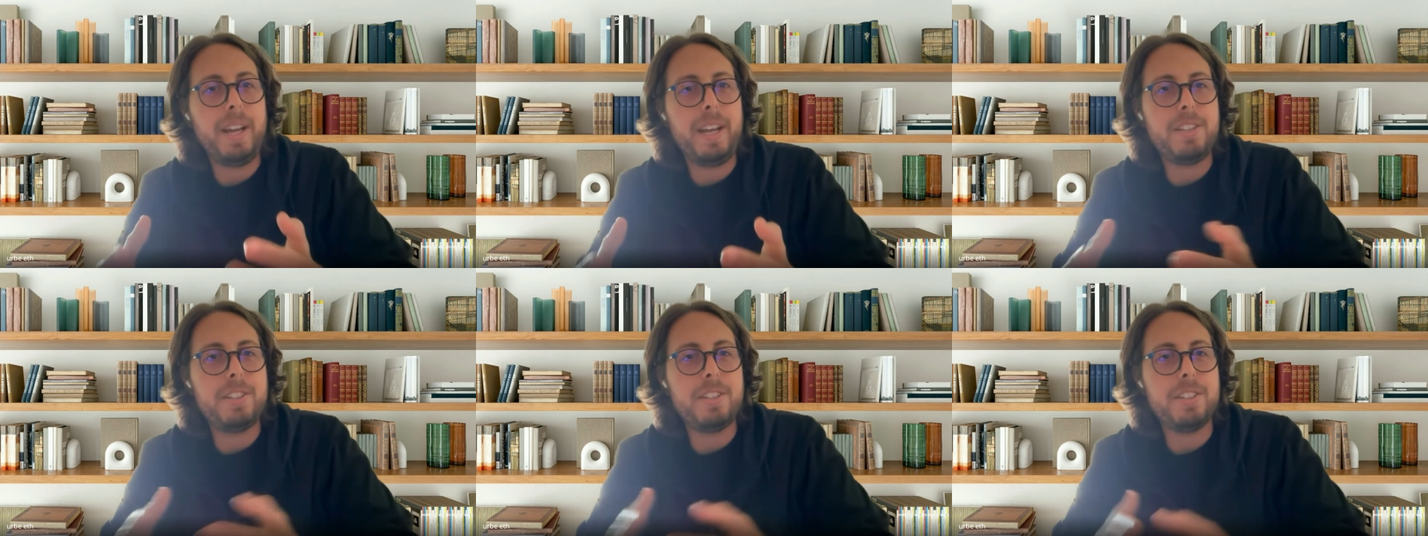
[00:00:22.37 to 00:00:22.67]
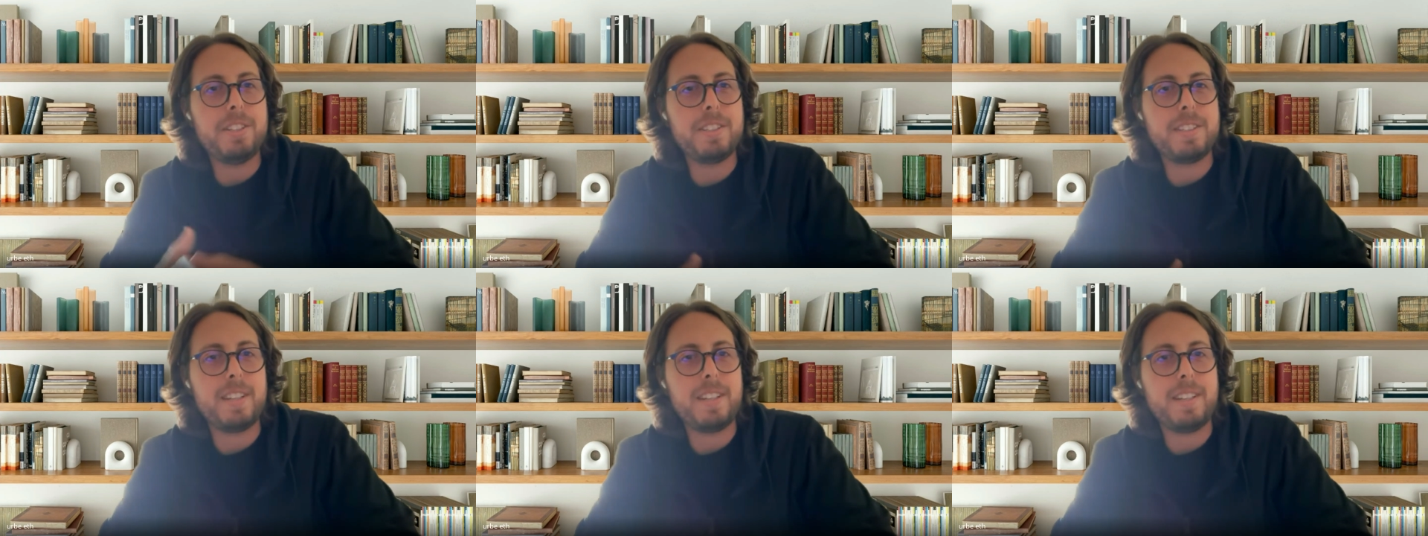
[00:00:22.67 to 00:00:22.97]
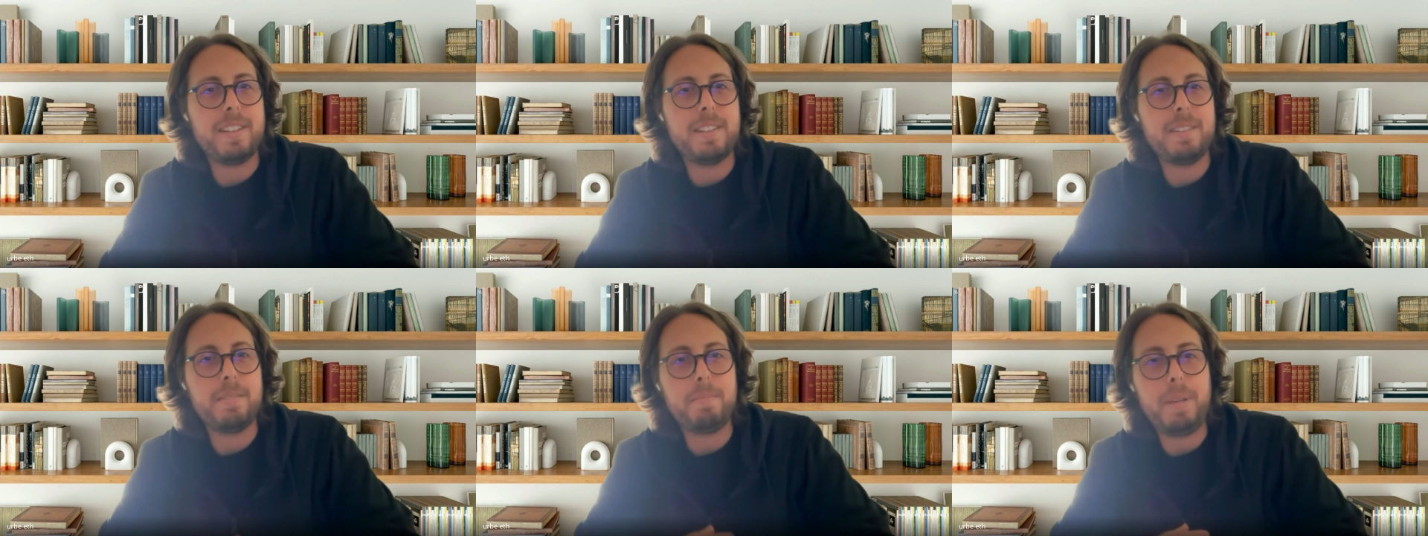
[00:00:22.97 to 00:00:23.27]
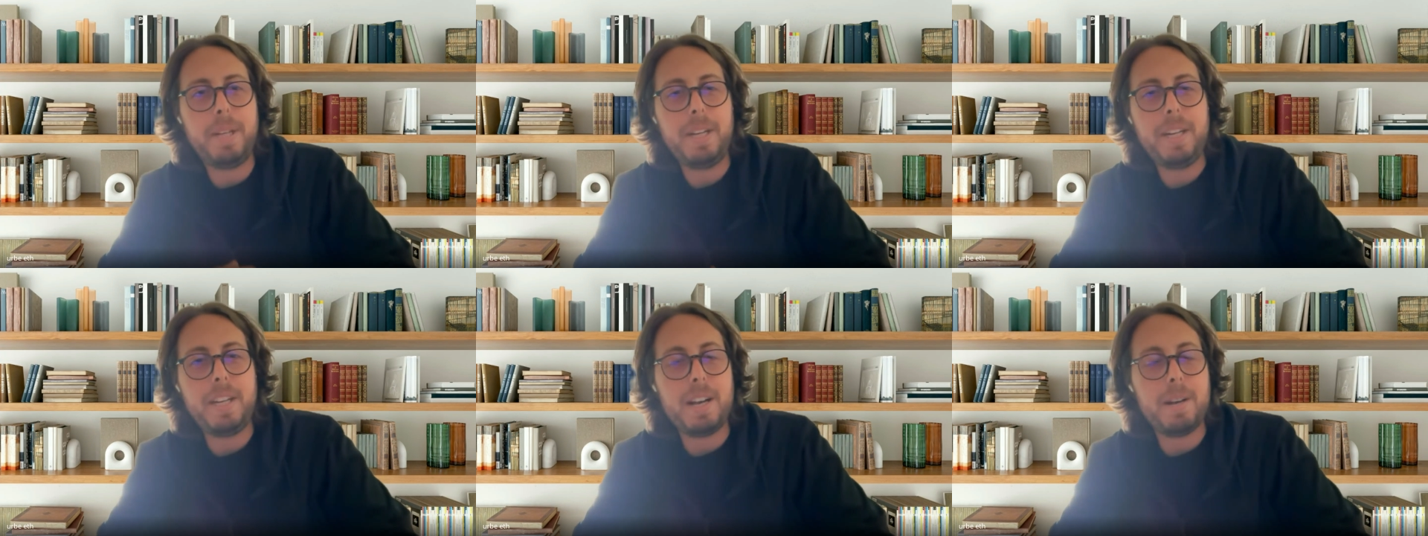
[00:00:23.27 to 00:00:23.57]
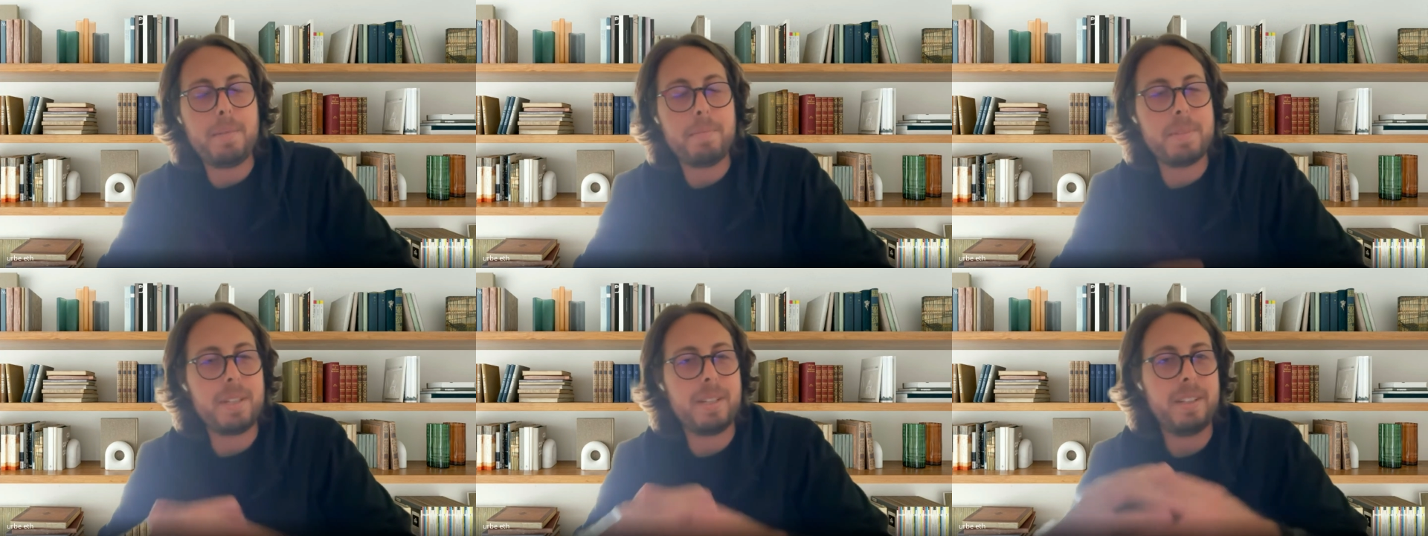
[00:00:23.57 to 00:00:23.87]
agents and mini
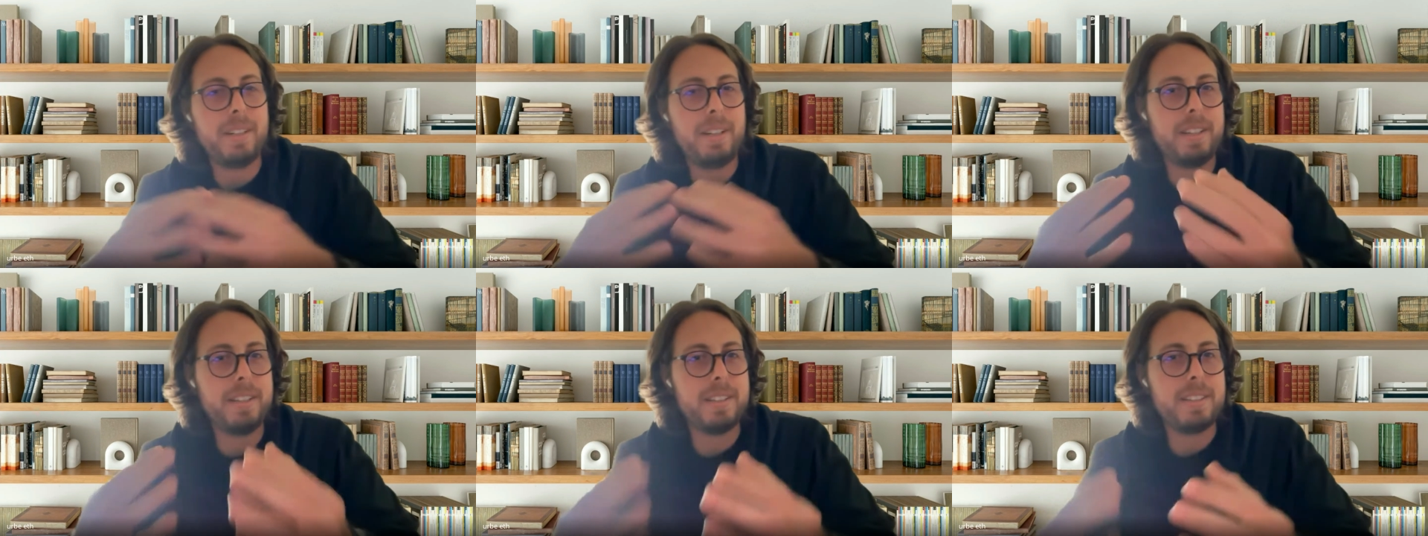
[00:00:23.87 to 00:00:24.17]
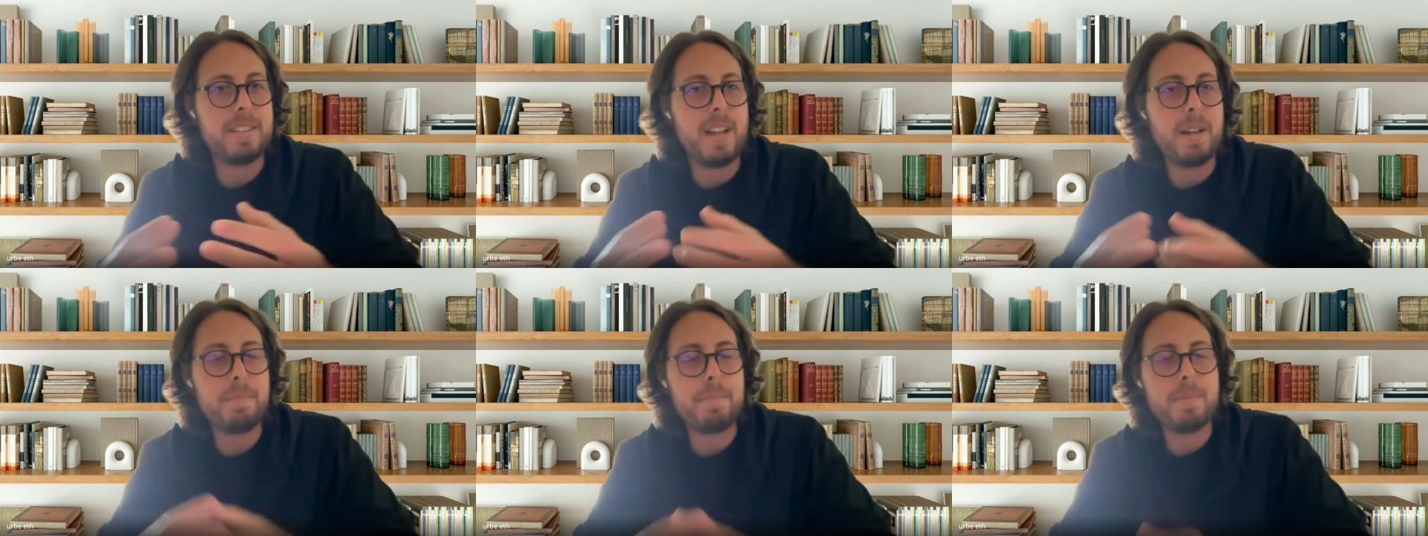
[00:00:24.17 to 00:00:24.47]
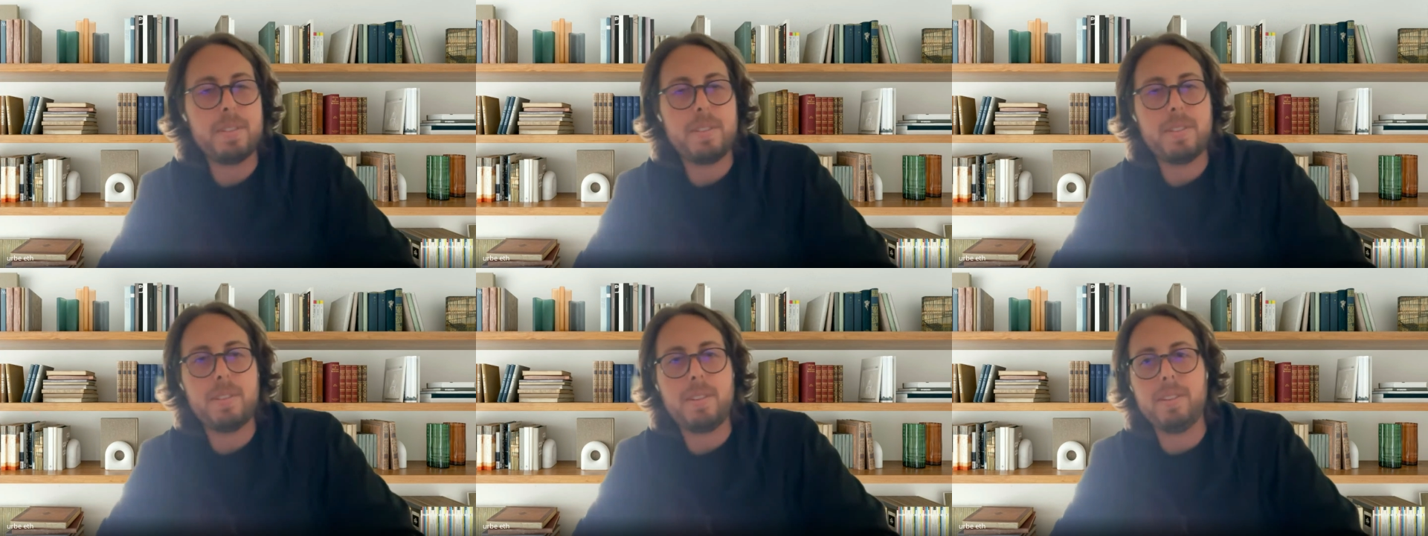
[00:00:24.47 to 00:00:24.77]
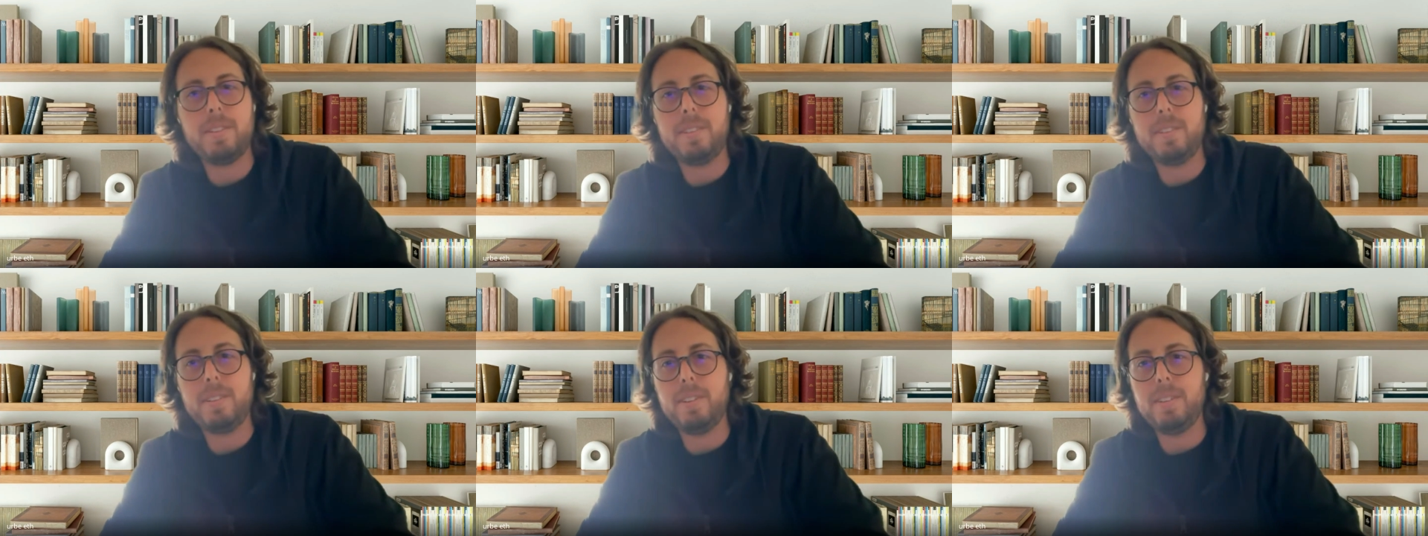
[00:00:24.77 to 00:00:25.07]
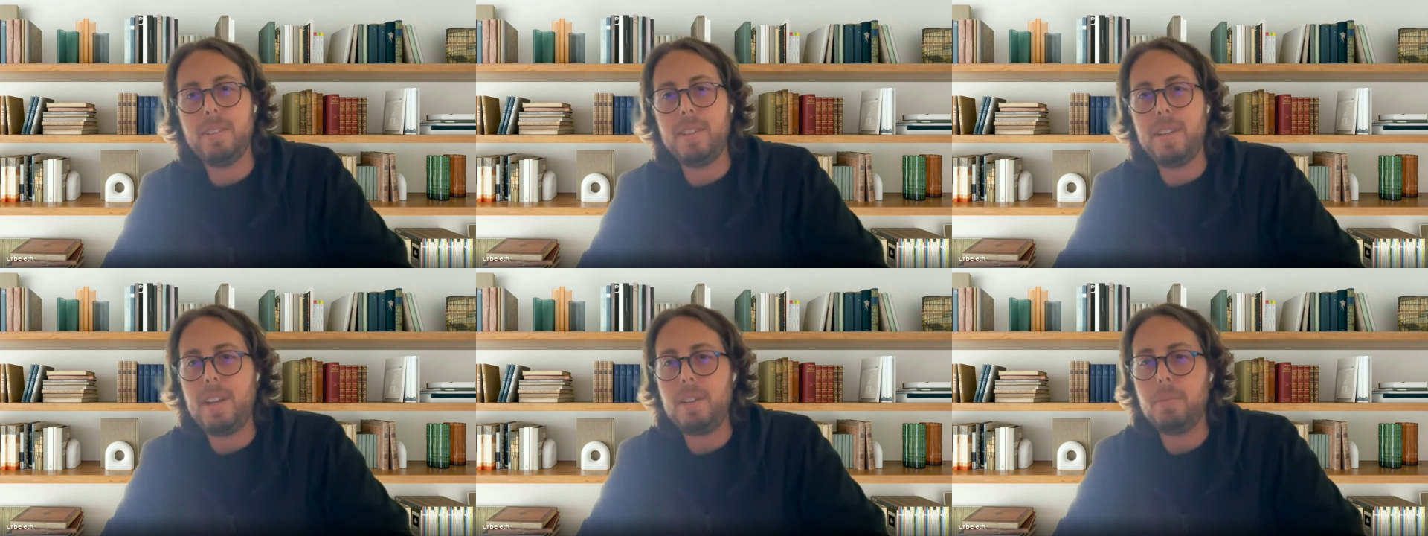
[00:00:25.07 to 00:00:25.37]
apps and snaps
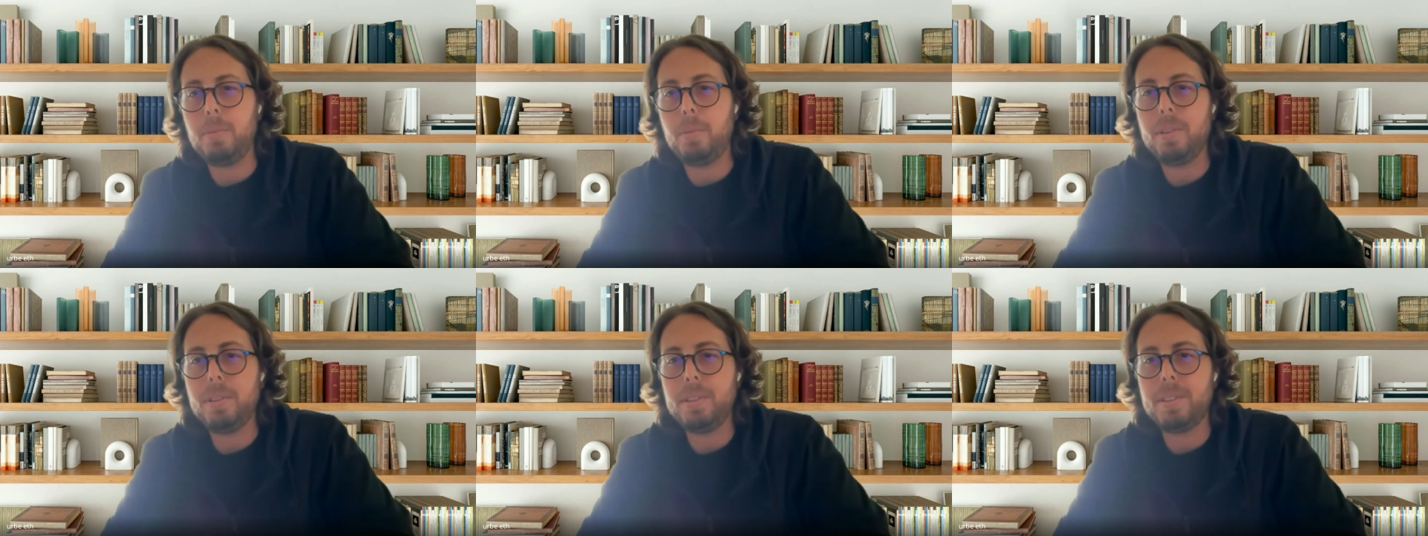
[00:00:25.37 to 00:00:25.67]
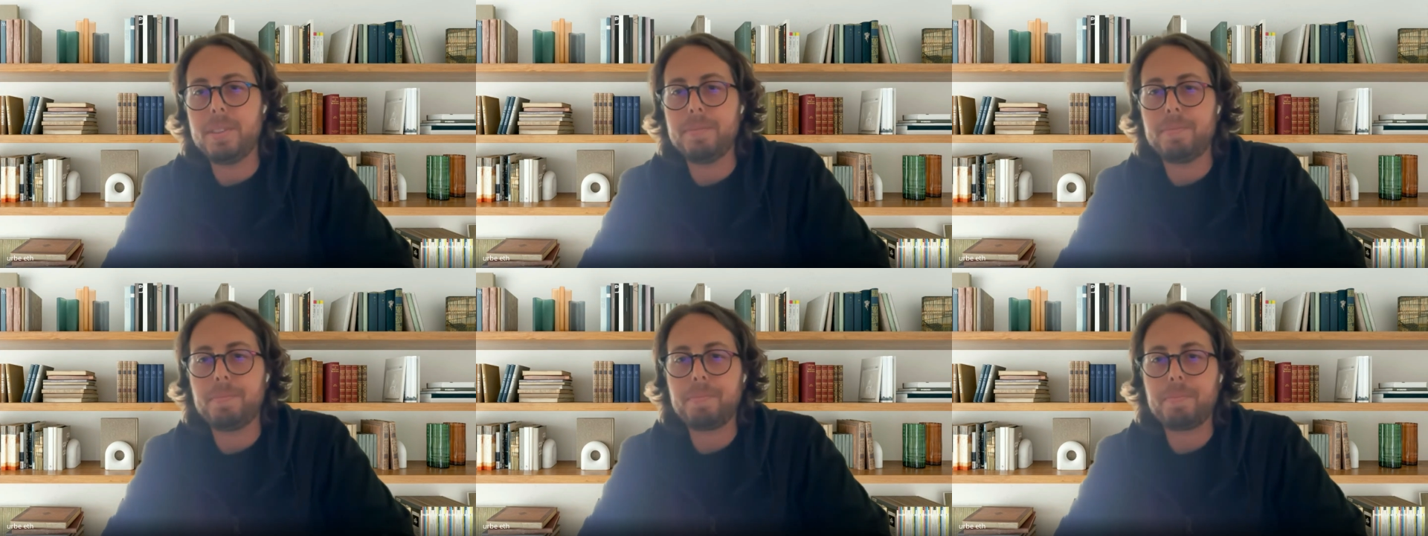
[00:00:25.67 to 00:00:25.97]
on the network.